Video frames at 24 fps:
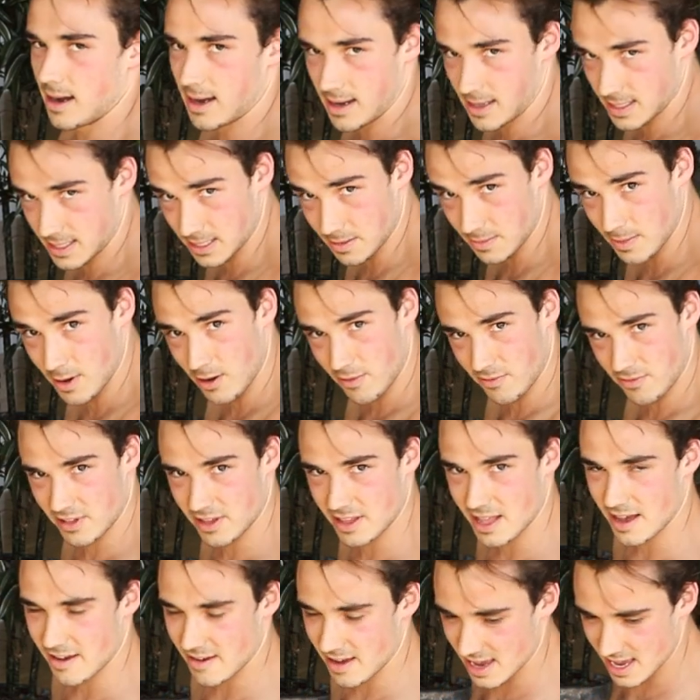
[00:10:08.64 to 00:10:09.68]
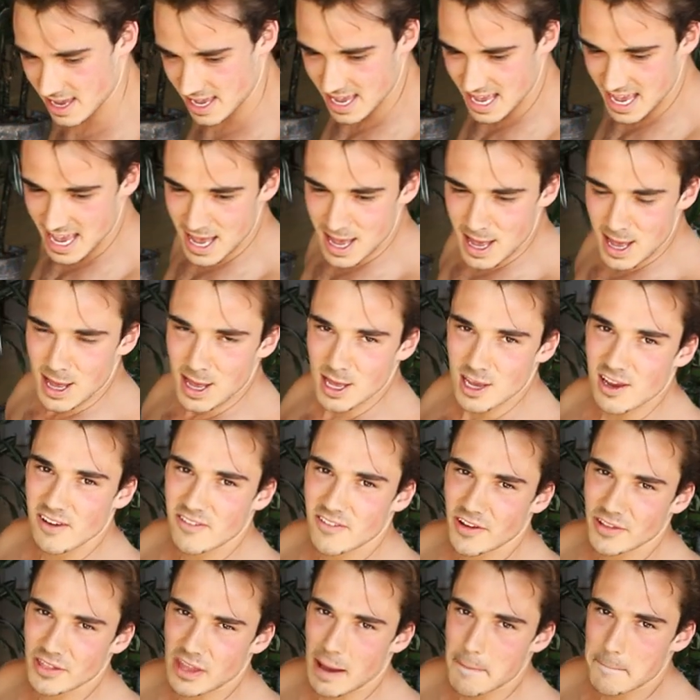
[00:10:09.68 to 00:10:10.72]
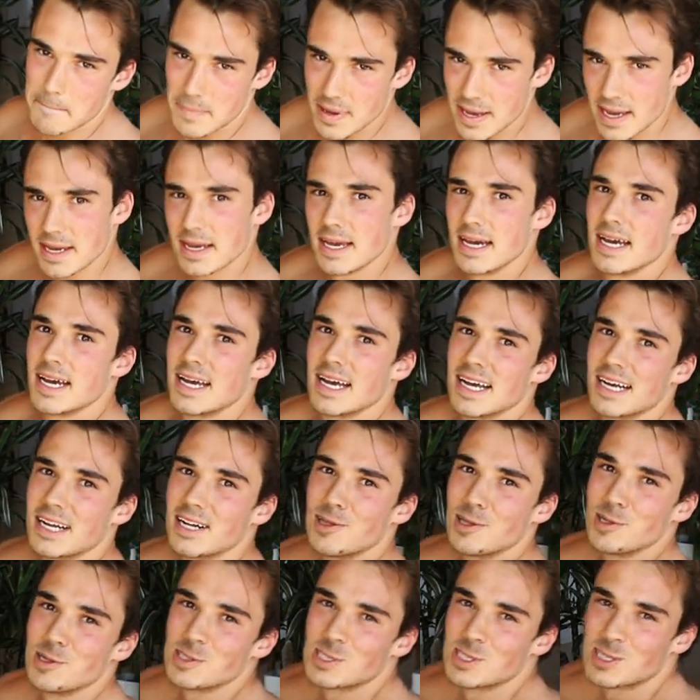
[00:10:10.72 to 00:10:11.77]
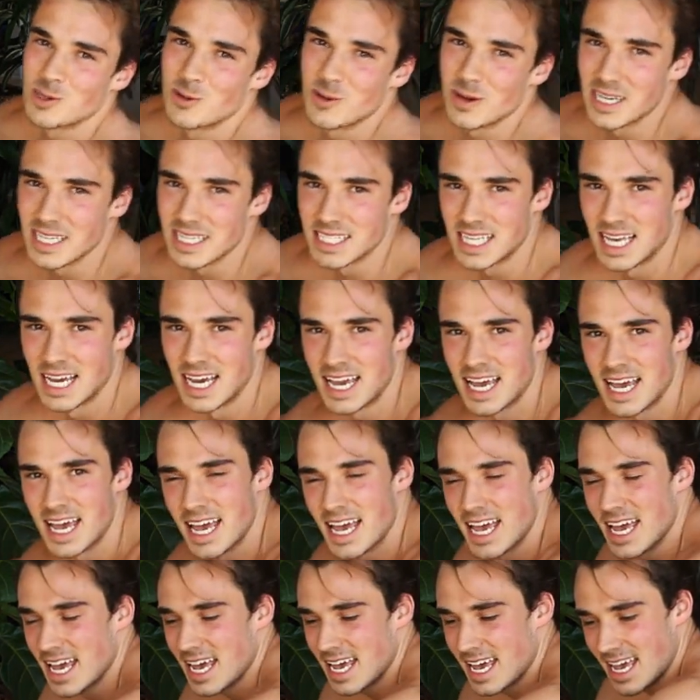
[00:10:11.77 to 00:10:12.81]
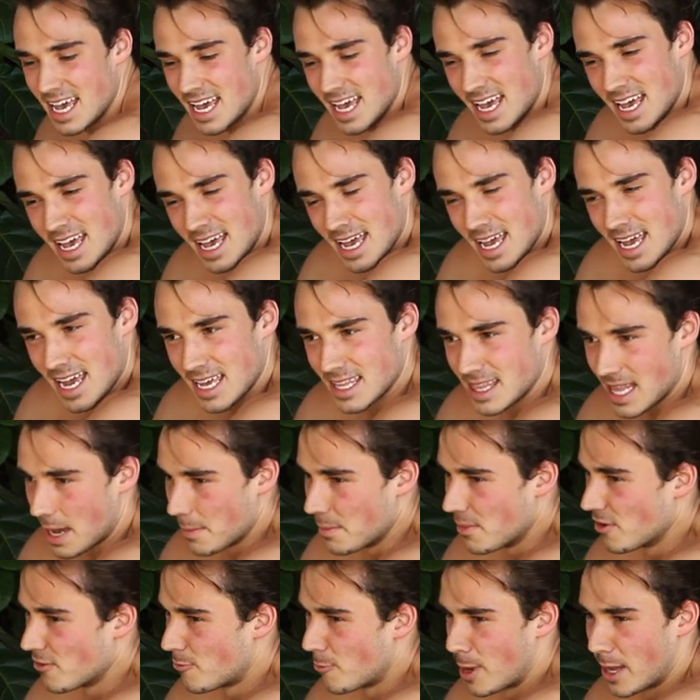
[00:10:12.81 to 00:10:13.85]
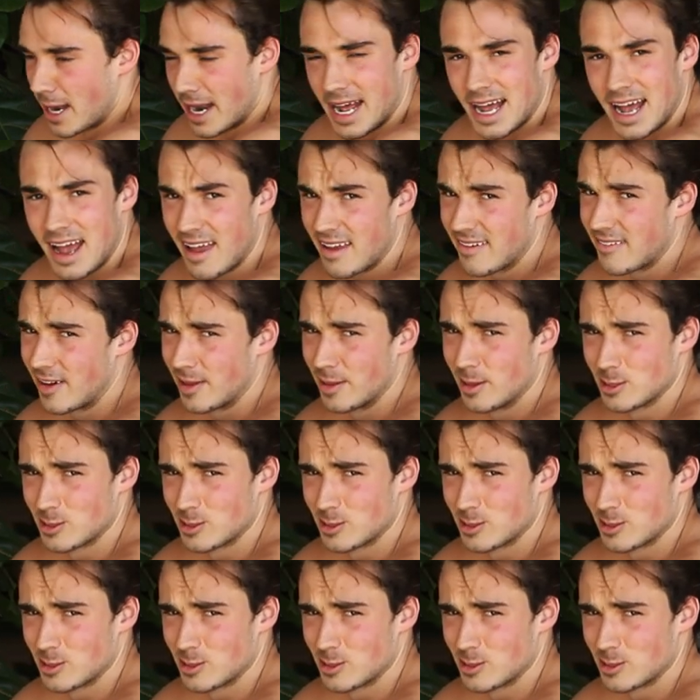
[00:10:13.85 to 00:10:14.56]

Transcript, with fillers: Awesome, hopefully that you felt that big glute squeeze in that movement. I found